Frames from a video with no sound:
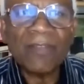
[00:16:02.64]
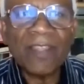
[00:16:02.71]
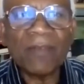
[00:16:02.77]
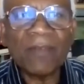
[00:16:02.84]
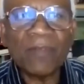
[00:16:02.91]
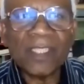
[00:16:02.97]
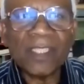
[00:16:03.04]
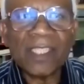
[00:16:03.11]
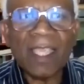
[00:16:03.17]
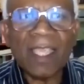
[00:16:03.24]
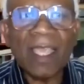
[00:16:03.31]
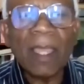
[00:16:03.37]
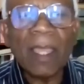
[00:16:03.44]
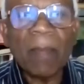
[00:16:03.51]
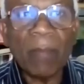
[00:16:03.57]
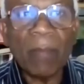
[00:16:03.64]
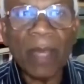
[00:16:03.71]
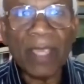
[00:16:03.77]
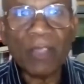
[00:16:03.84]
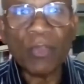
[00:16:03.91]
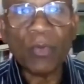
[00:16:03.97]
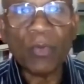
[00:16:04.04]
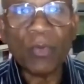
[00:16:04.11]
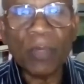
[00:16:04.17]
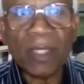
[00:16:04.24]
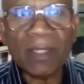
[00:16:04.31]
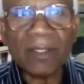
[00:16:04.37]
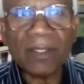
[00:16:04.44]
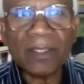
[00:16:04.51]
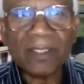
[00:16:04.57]
that, we say micro
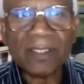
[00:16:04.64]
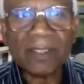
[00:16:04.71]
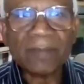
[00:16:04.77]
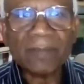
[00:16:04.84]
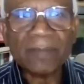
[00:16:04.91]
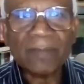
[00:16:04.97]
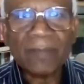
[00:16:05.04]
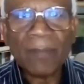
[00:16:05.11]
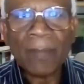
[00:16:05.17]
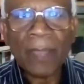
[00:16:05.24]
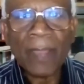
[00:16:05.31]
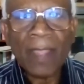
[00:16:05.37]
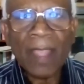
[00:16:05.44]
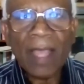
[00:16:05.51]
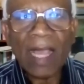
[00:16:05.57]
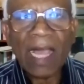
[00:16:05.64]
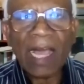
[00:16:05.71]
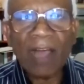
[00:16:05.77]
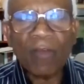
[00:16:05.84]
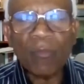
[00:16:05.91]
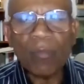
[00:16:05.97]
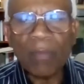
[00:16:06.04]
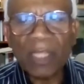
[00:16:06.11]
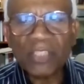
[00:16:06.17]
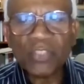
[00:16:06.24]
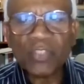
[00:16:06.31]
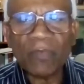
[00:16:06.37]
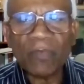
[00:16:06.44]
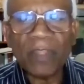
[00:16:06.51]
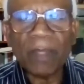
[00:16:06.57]
minerals. How
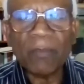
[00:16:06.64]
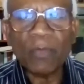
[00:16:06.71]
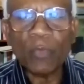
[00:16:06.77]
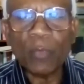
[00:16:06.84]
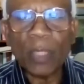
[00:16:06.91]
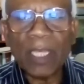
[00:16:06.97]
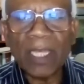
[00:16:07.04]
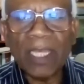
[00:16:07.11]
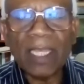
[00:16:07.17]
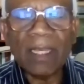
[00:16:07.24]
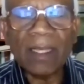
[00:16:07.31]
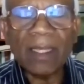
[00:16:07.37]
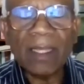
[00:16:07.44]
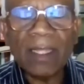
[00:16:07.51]
much of them do we need?